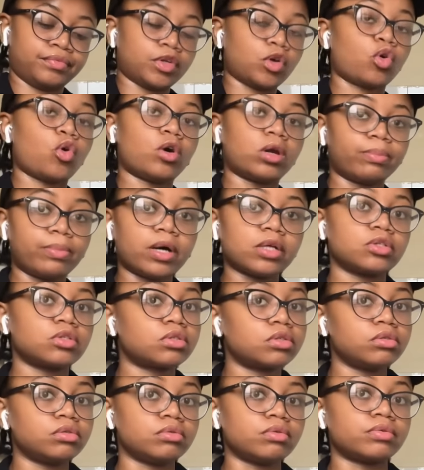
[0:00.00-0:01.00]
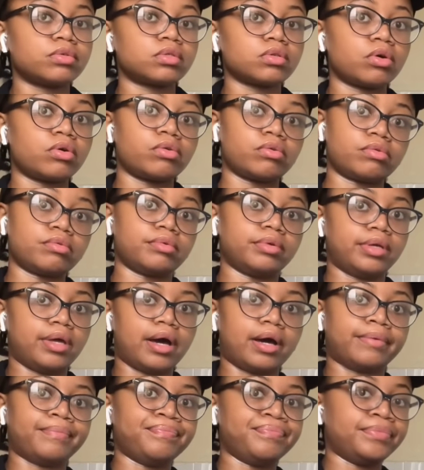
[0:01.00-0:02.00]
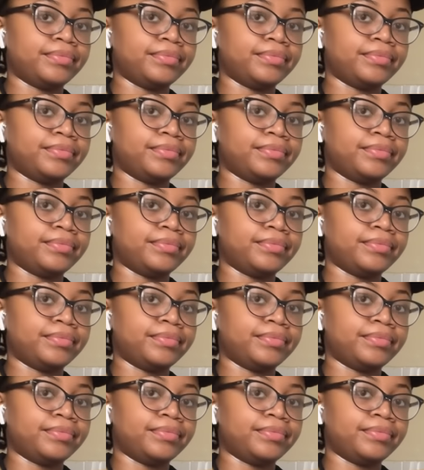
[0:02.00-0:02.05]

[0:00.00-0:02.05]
quarter past two, so yeah.